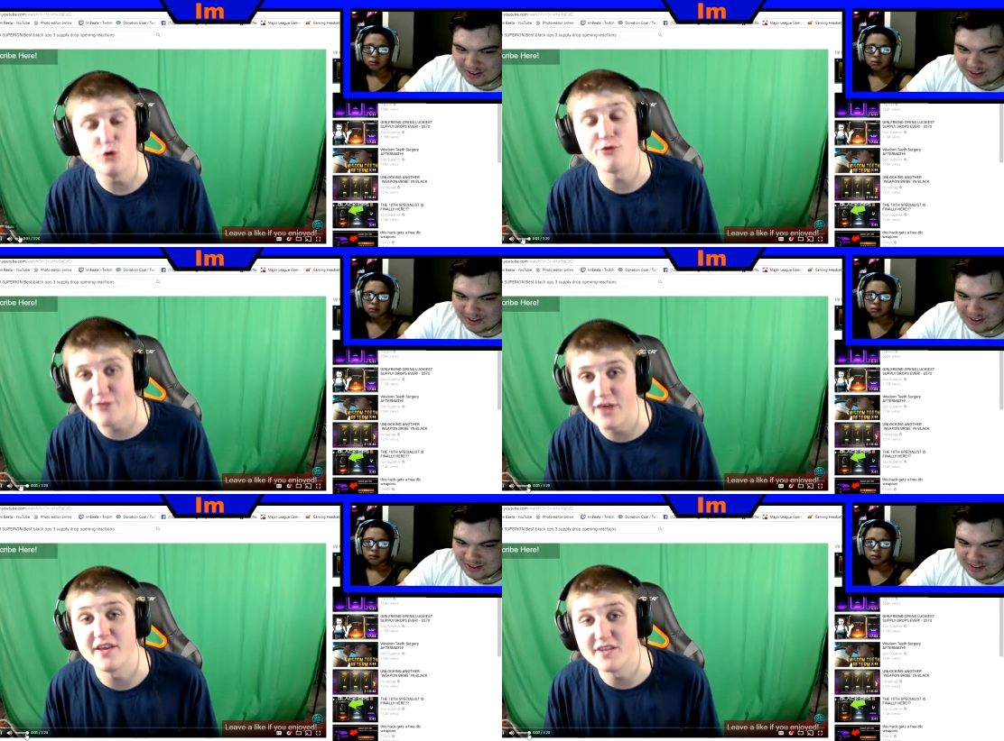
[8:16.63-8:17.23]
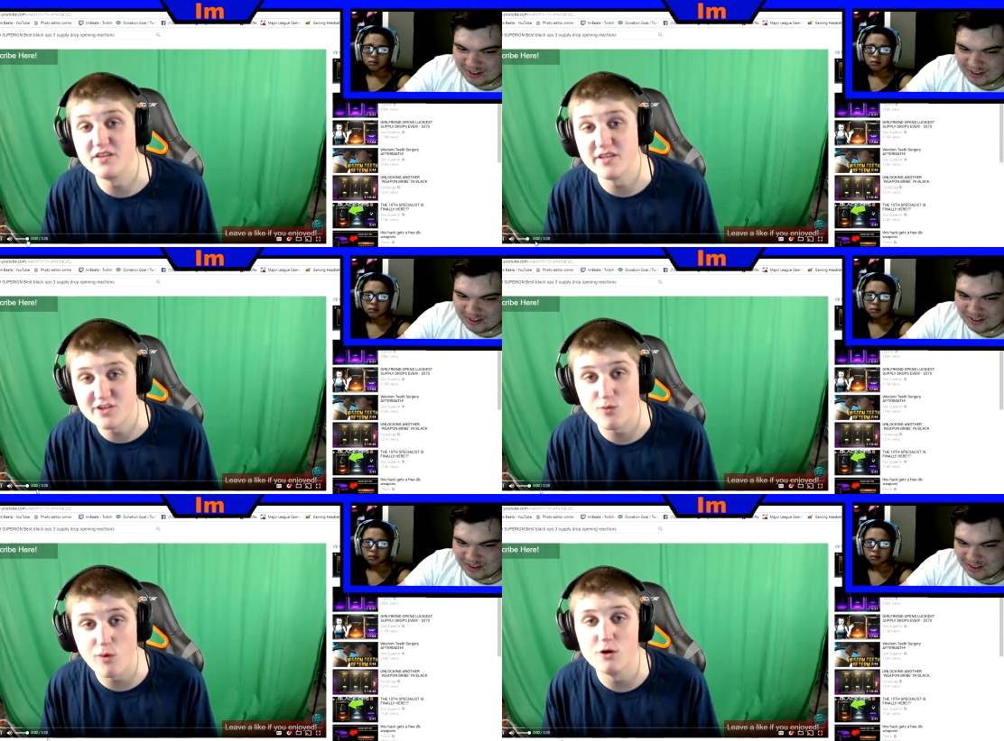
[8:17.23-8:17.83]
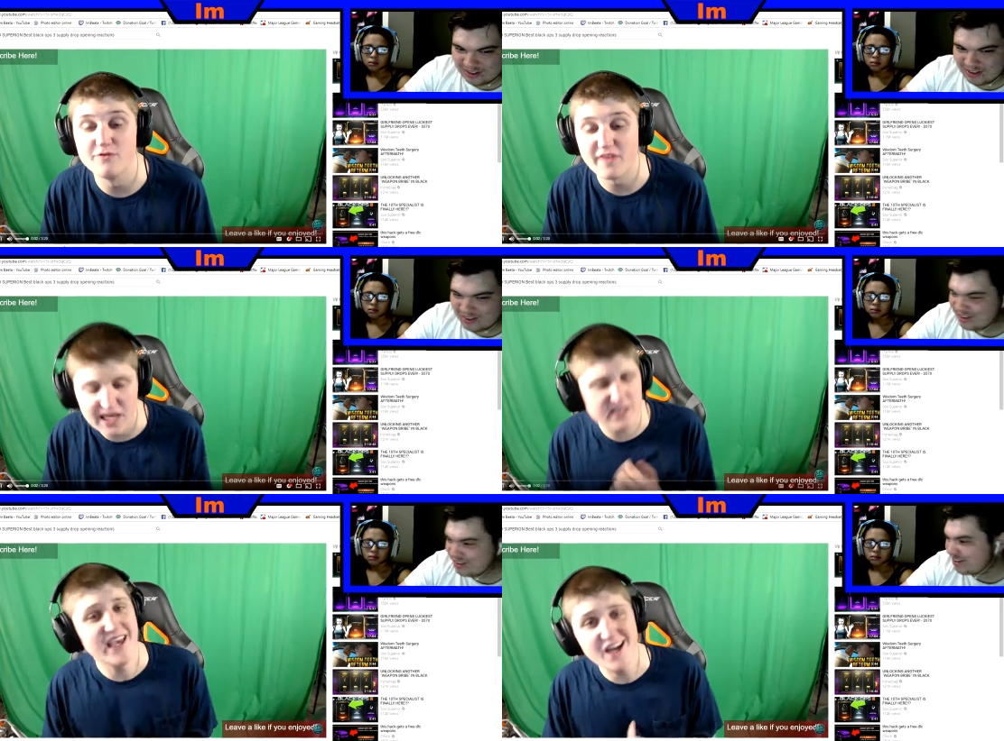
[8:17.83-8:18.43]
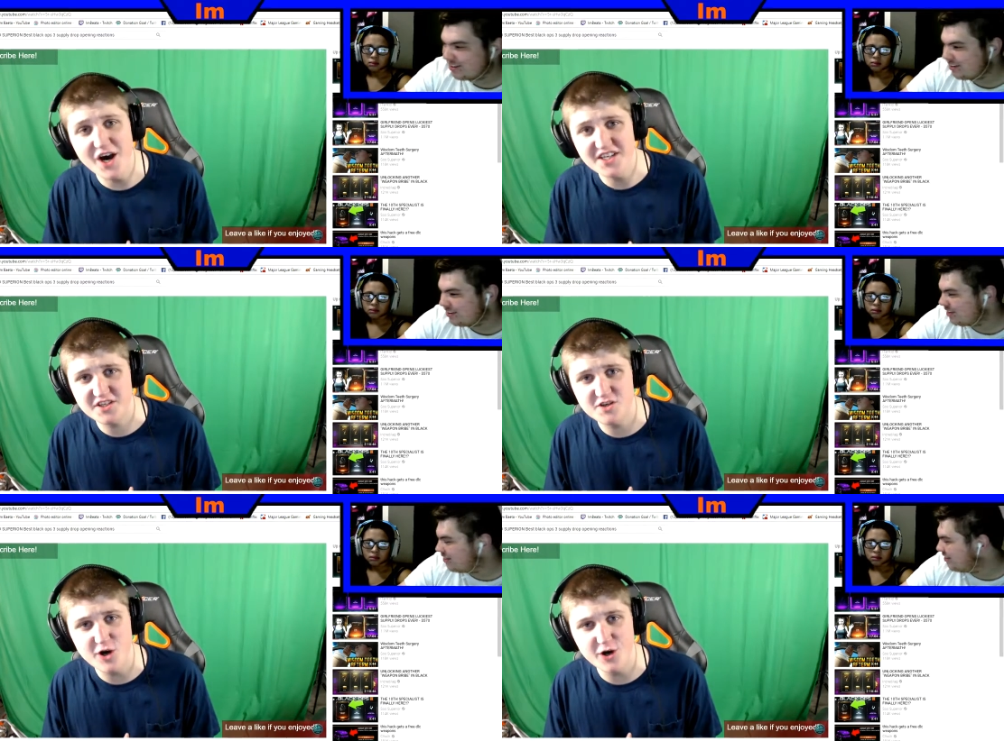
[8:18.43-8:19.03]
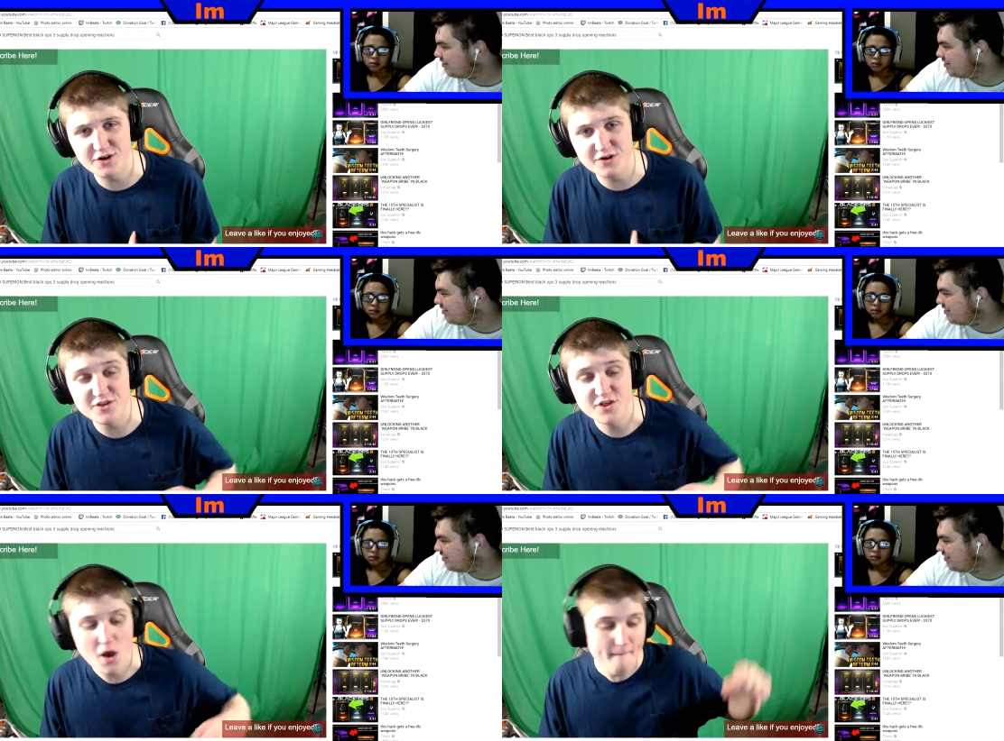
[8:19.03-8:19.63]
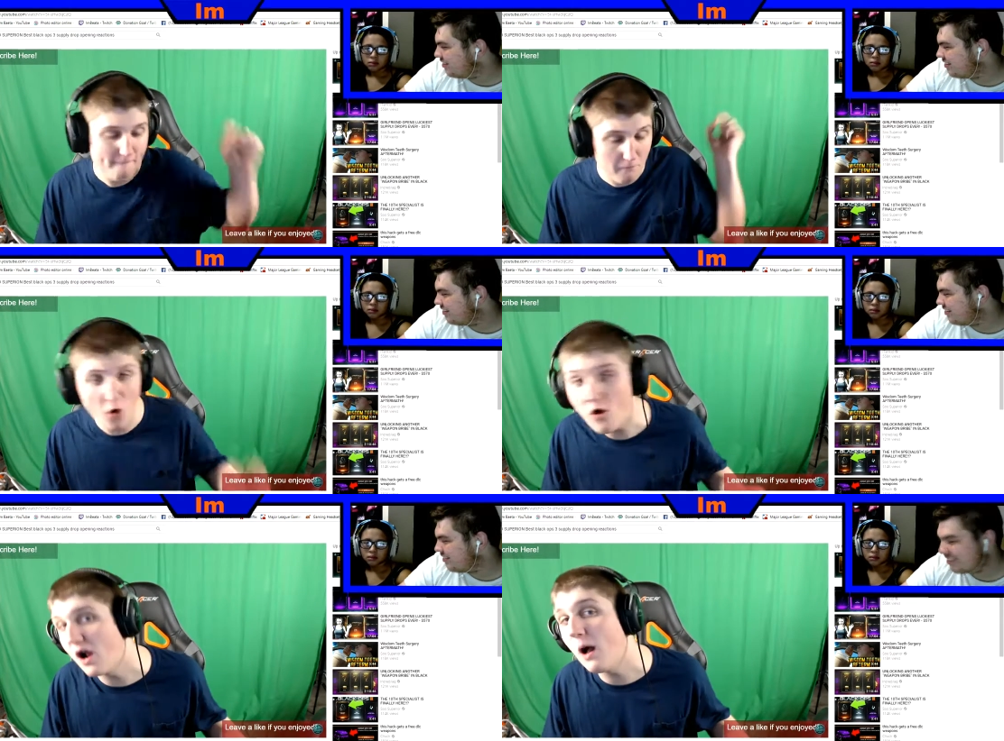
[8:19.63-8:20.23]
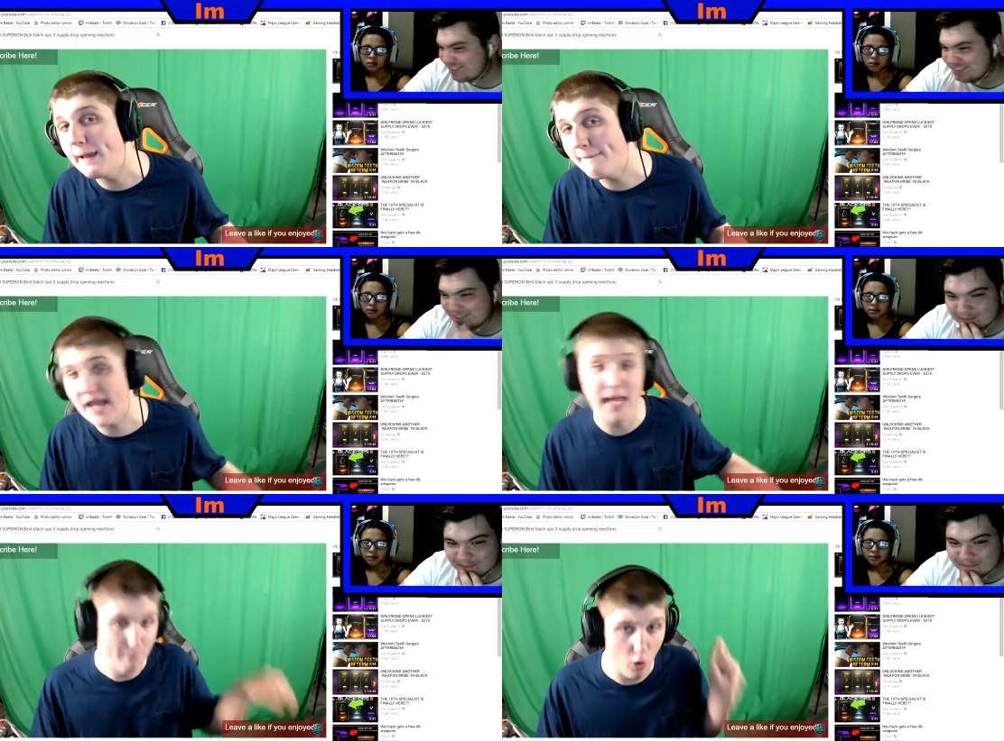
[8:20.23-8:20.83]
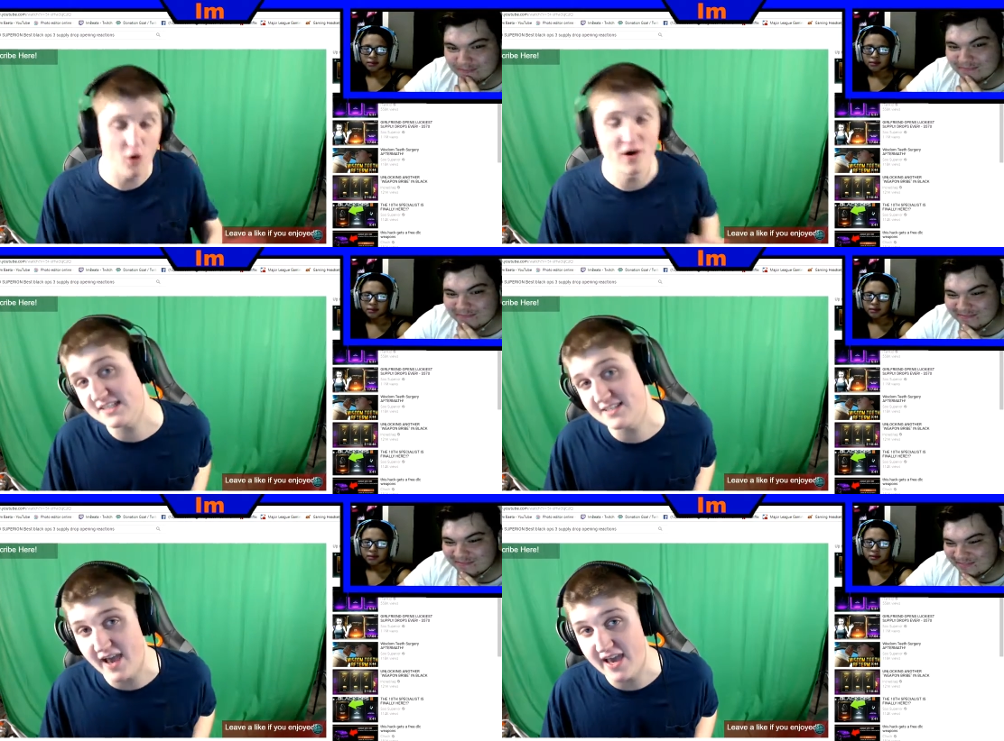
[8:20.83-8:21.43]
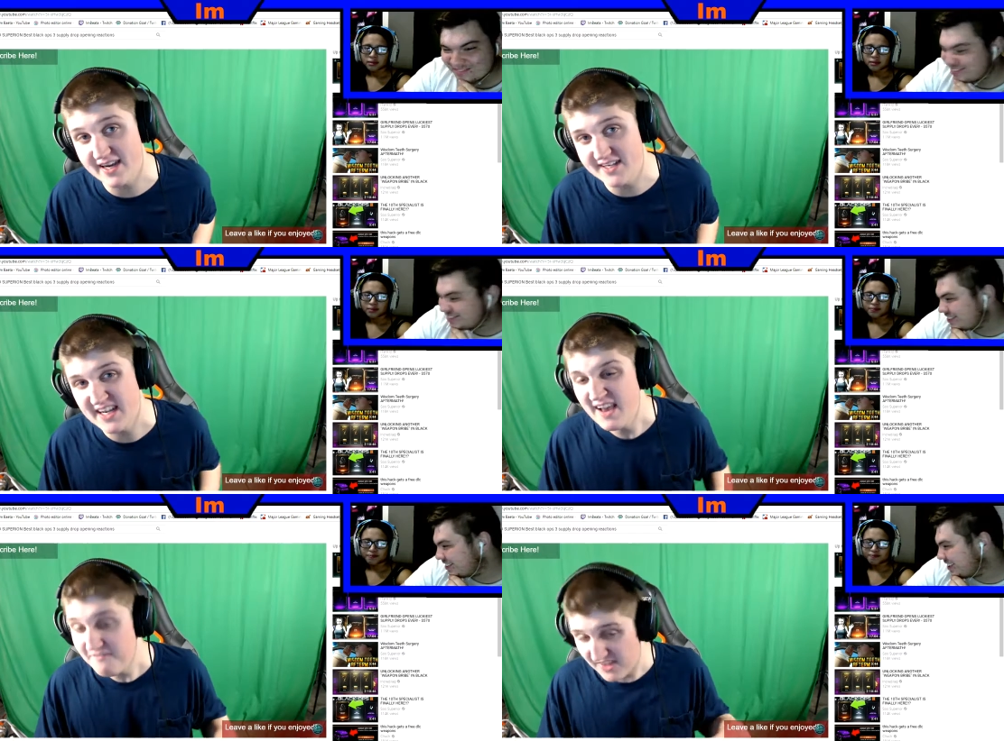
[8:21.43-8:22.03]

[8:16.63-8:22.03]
Speaker 1: few things in this world that get us nerds more hype and more excited.